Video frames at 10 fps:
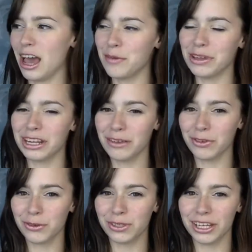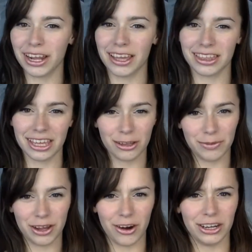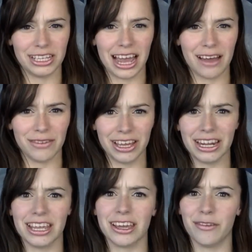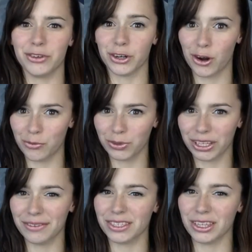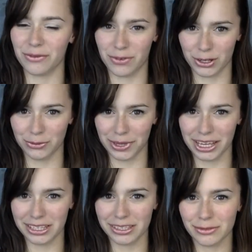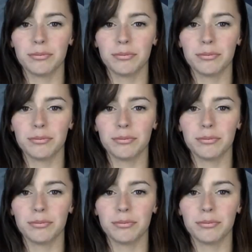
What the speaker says: I mean, if you did, I think it'd be hard to have any of your own beliefs in the first place.